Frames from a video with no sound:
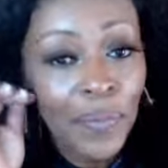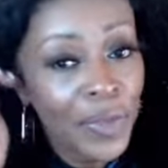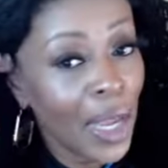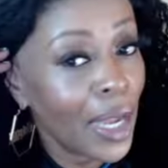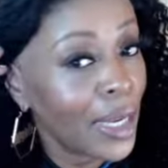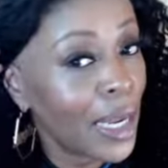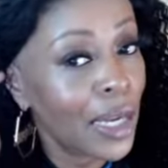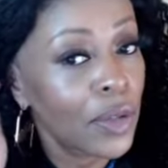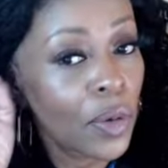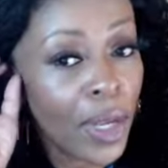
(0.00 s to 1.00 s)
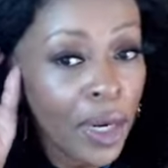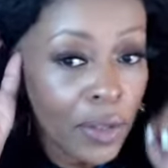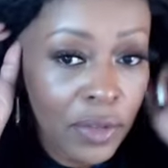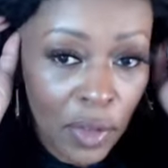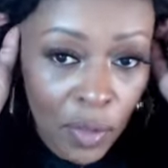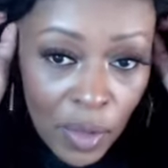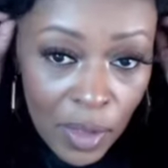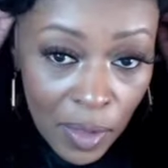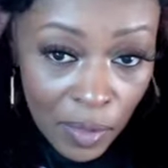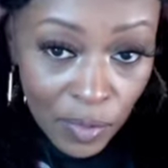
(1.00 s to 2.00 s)
Now, I ain't got no hair, so
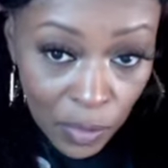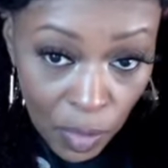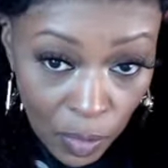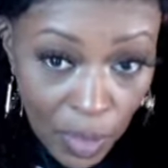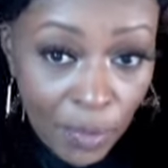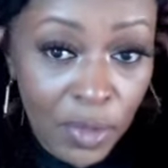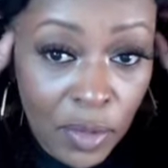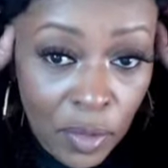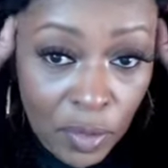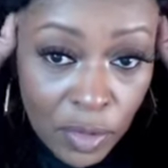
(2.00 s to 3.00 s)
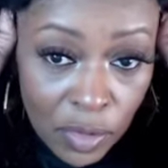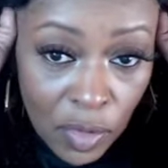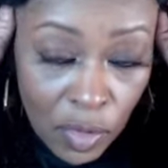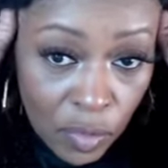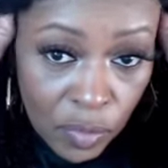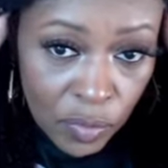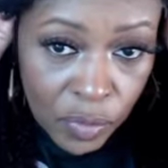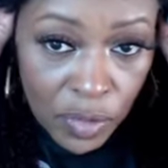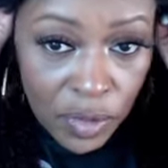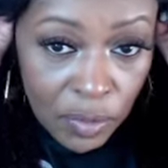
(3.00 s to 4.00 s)
you know what I'm gonna do. I'm just gonna
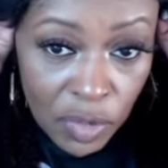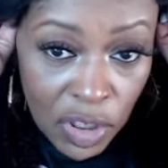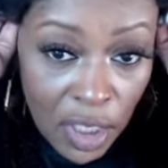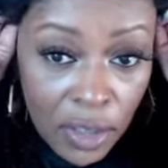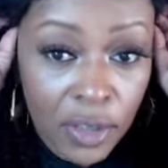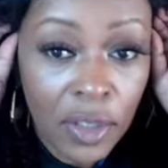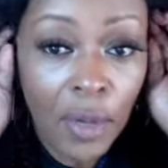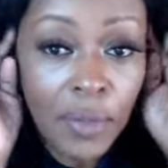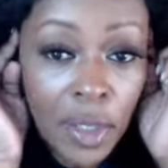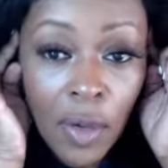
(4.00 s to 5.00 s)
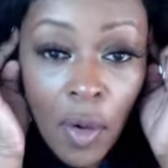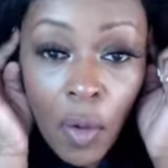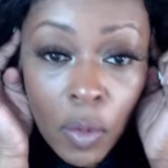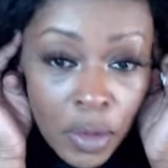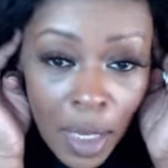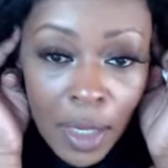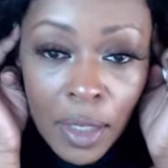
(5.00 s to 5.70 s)
put some gel or something to hold that.